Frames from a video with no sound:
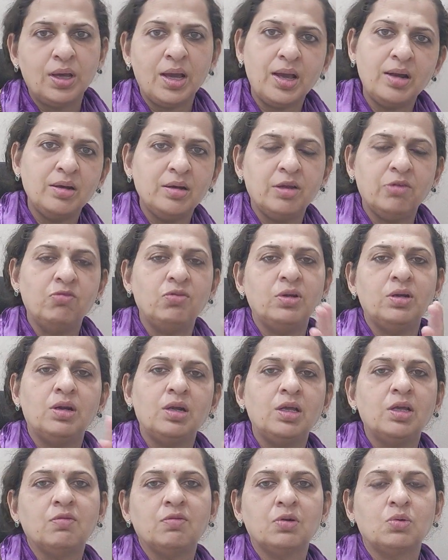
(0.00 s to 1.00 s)
can
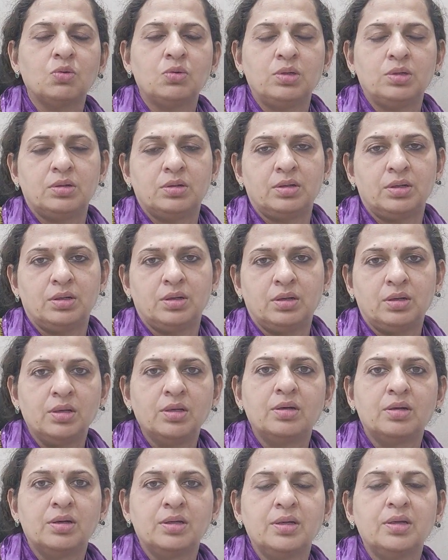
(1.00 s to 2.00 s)
definitely give a good
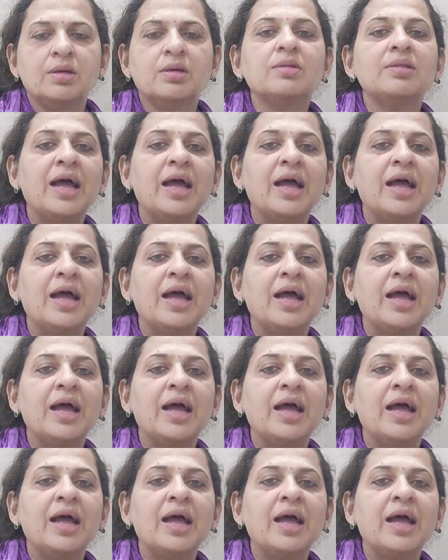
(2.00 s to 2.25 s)
hearing here.